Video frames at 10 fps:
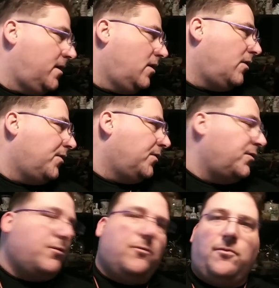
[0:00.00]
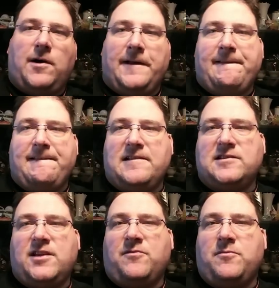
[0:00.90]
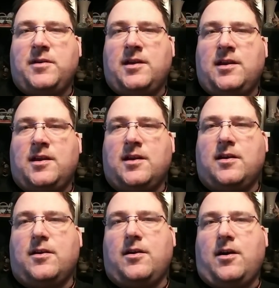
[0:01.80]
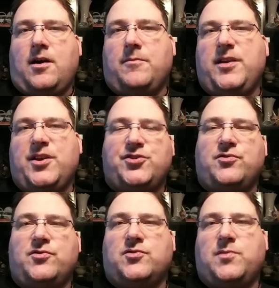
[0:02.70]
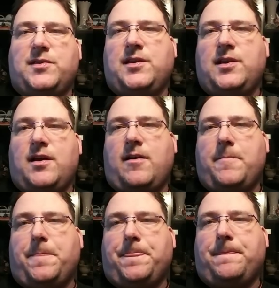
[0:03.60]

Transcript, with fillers: although the one is giving me um, issues with the um,